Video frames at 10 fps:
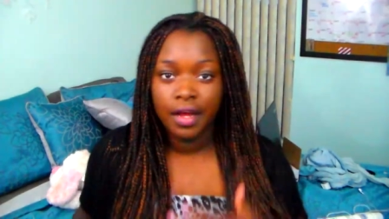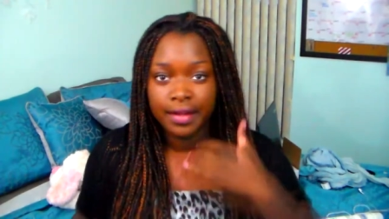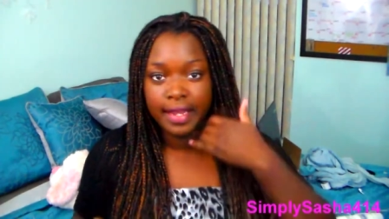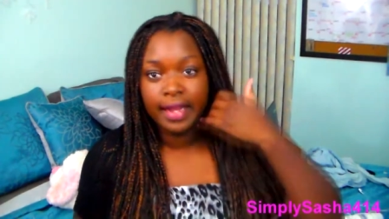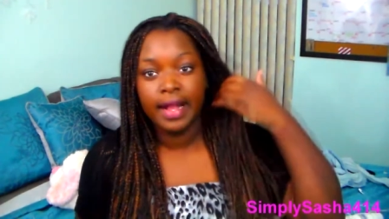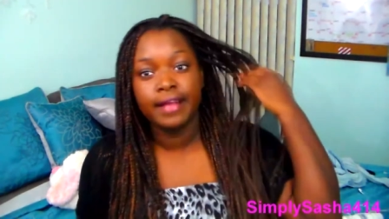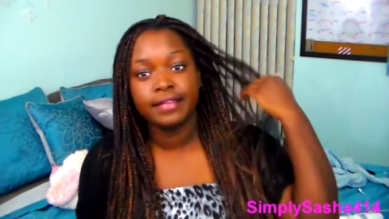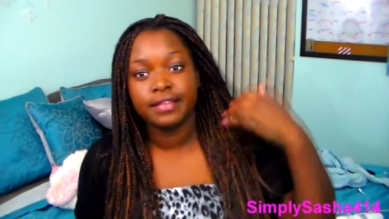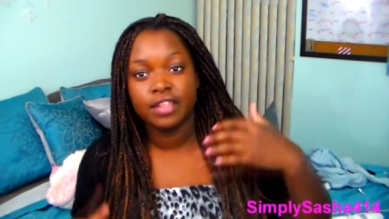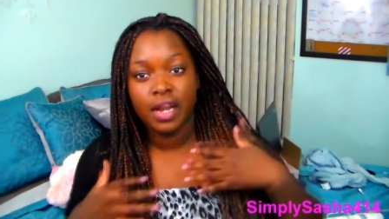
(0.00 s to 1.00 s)
Okay guys,
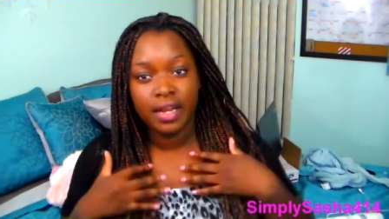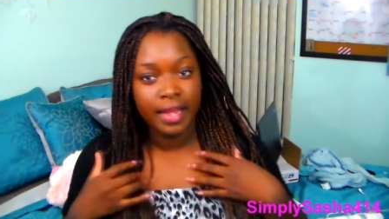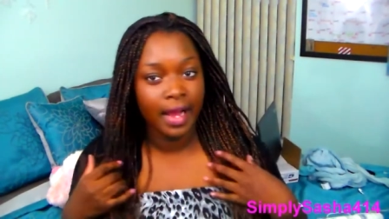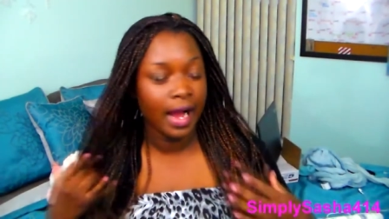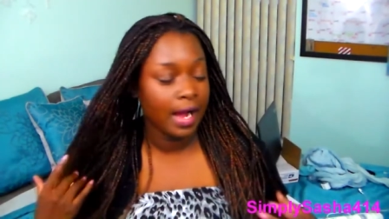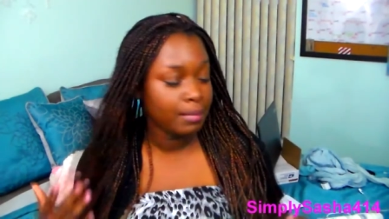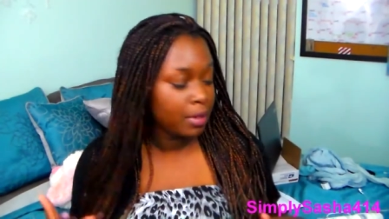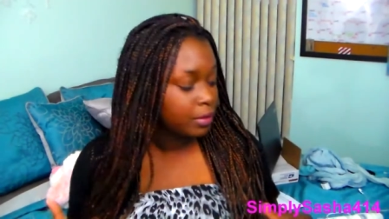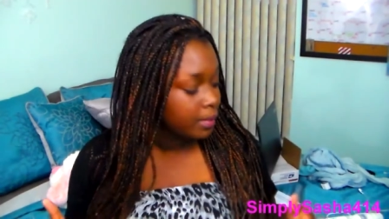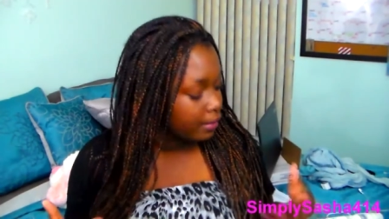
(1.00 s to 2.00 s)
it's starting to get hot in
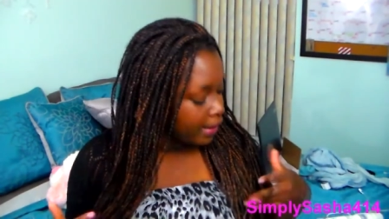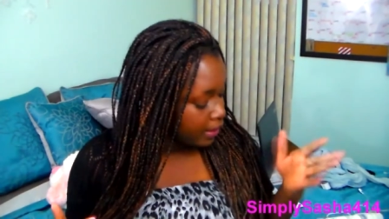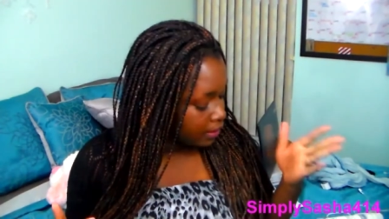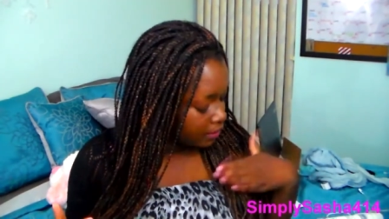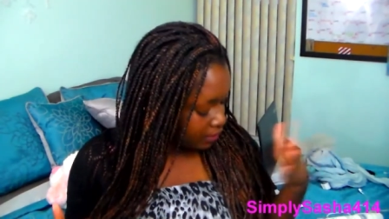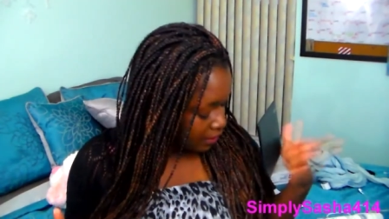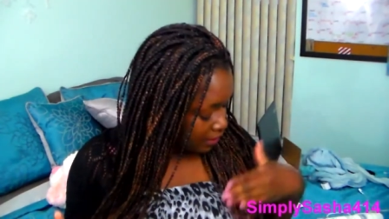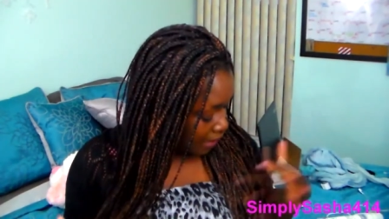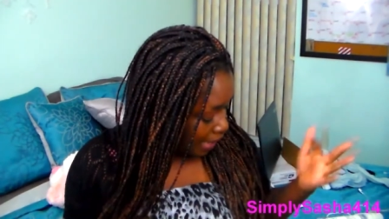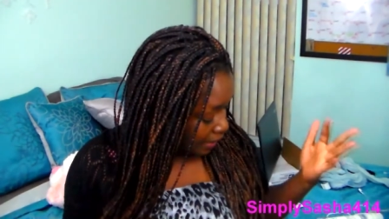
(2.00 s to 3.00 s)
my room already because
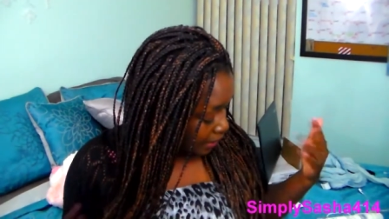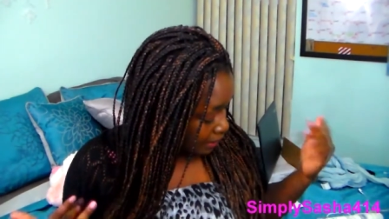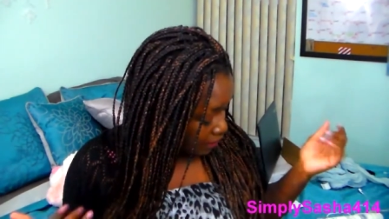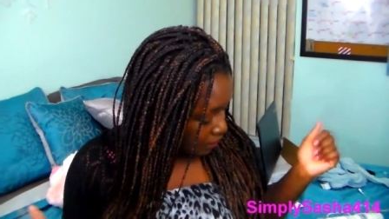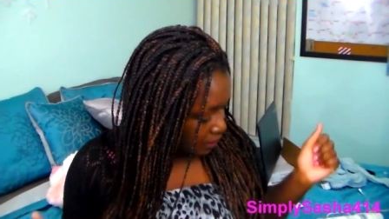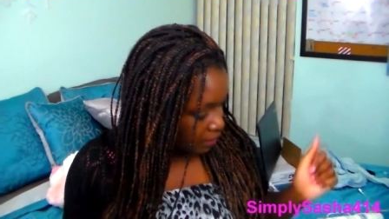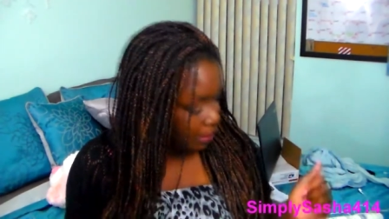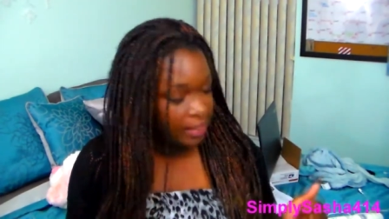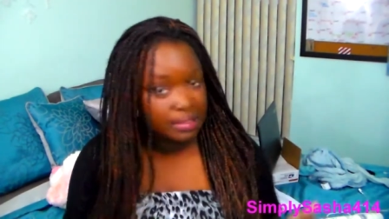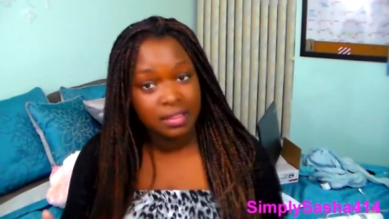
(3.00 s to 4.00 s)
I think it's because of these
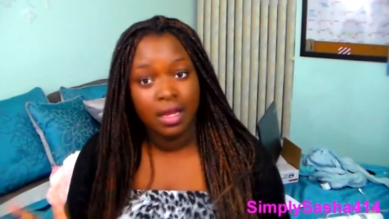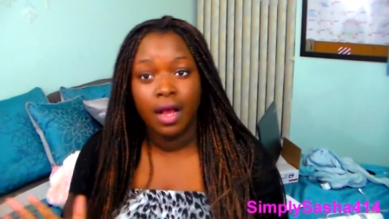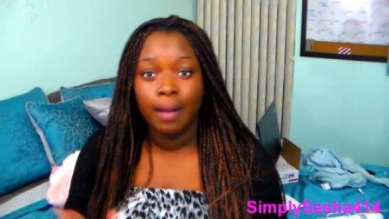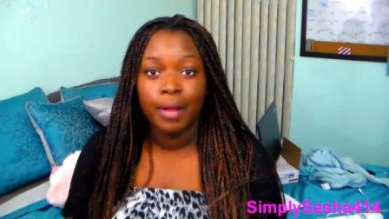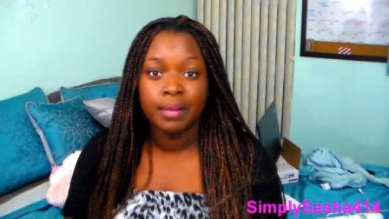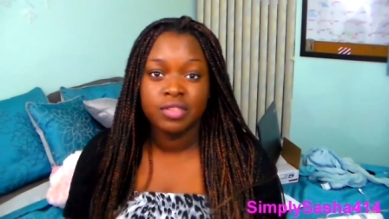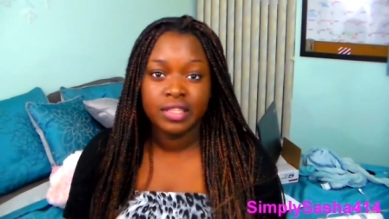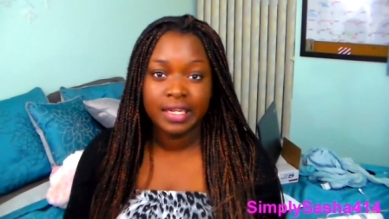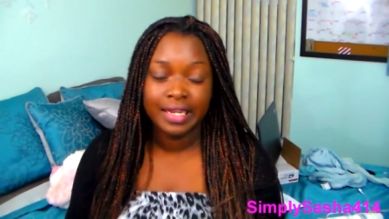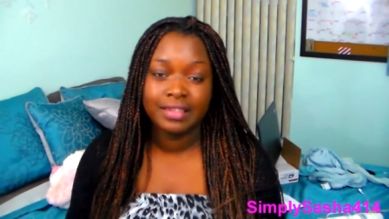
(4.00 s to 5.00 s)
lights. But I'm just
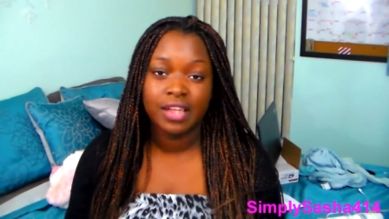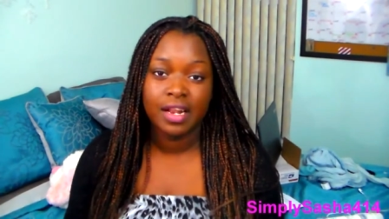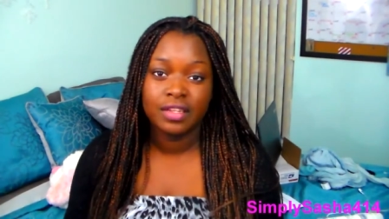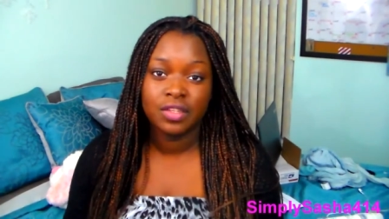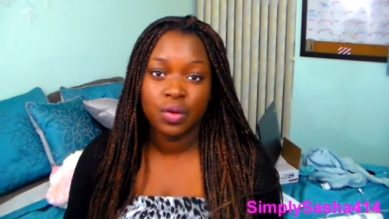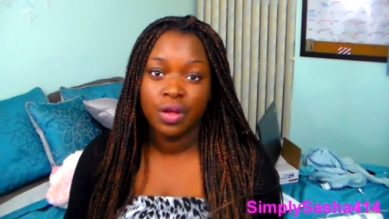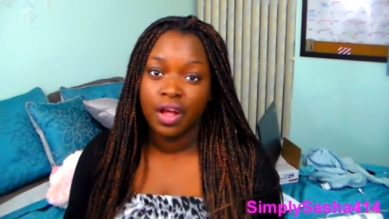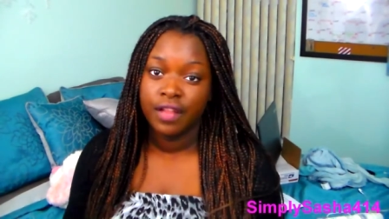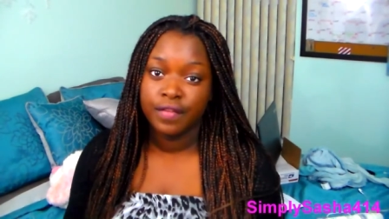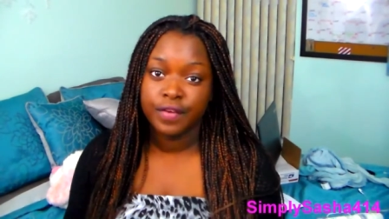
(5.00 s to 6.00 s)
going to get started. So
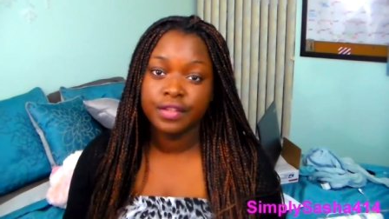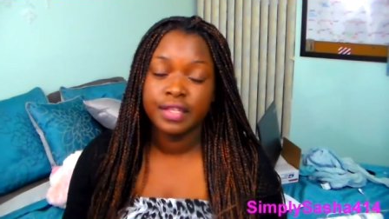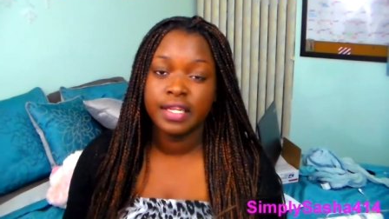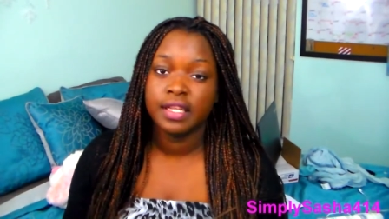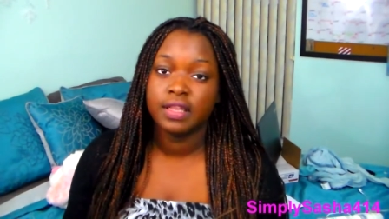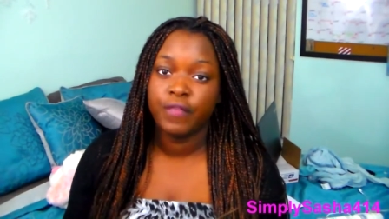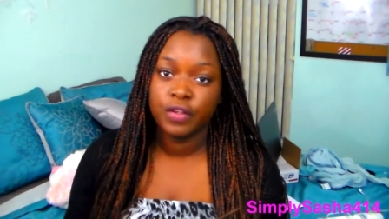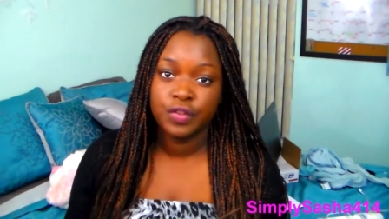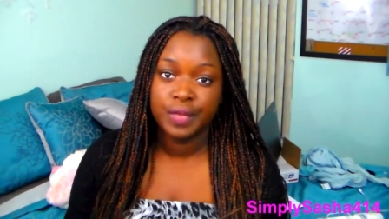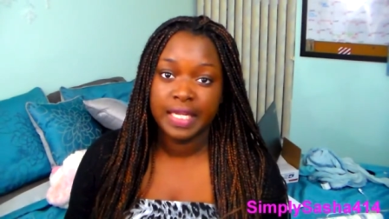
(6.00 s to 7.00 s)
the first thing,
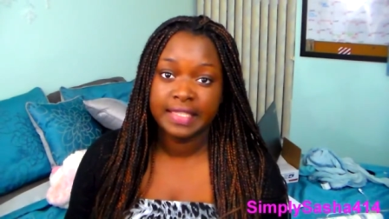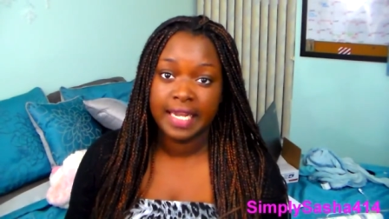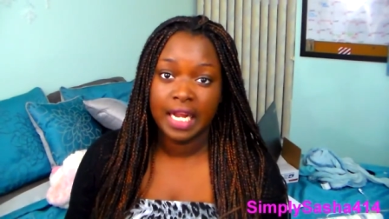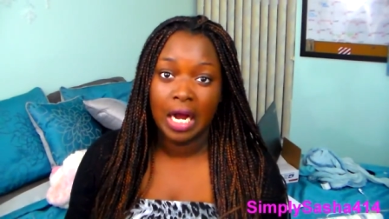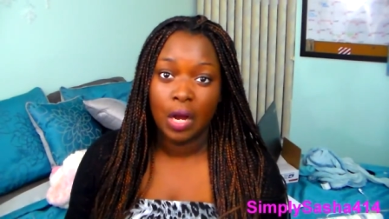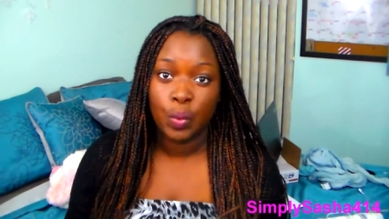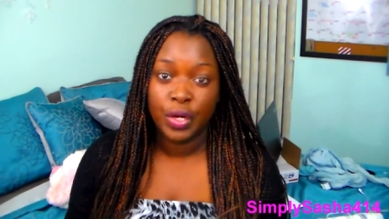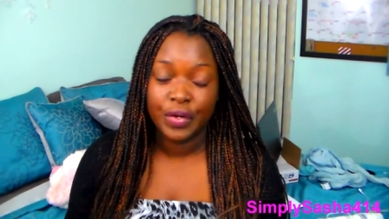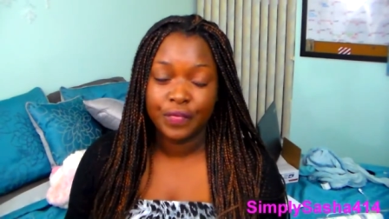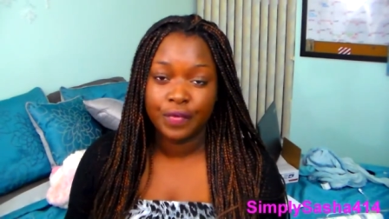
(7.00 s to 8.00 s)
first two things that I got
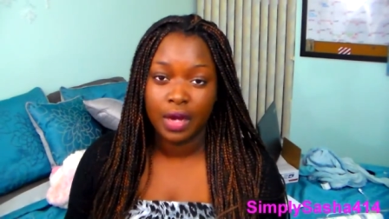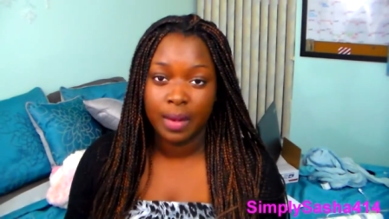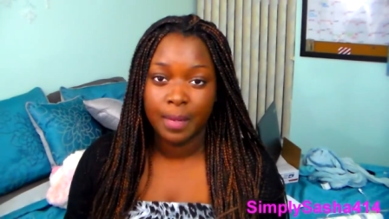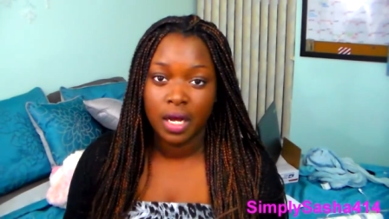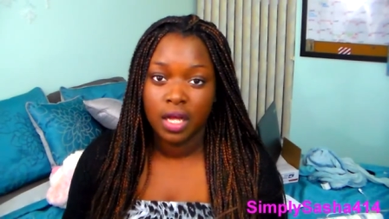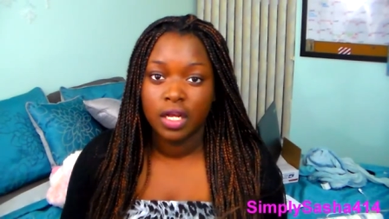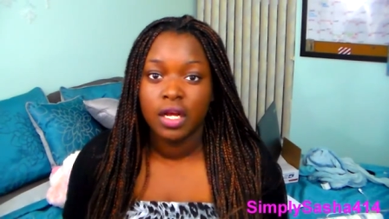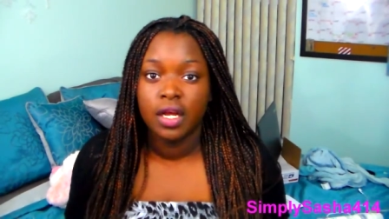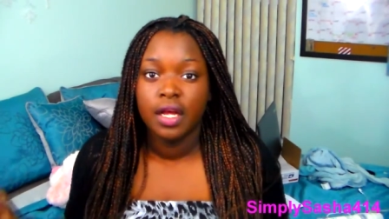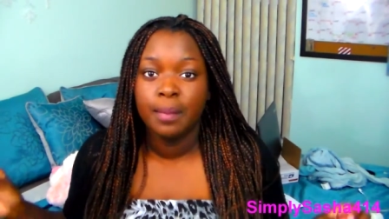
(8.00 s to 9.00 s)
were from
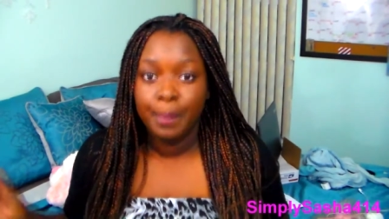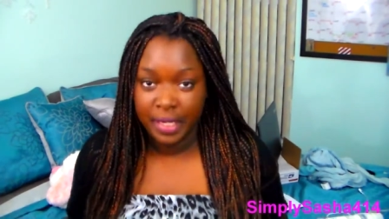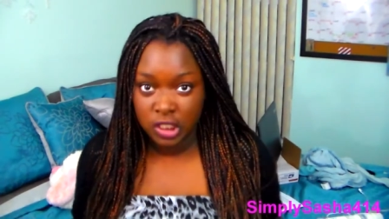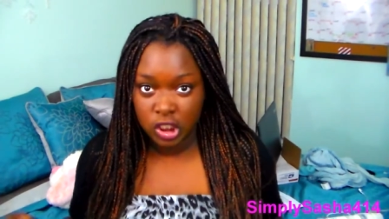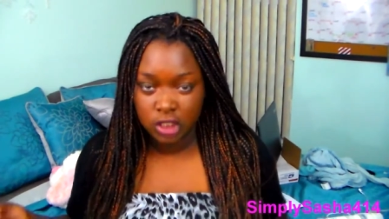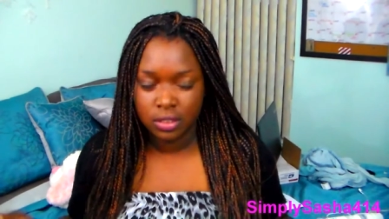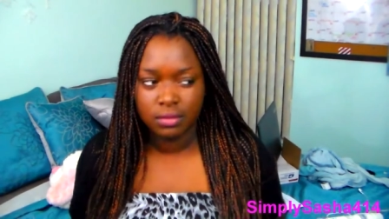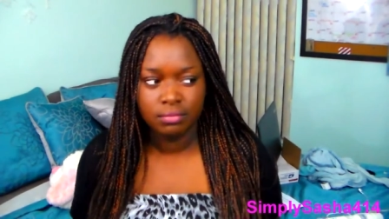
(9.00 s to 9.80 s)
Beach,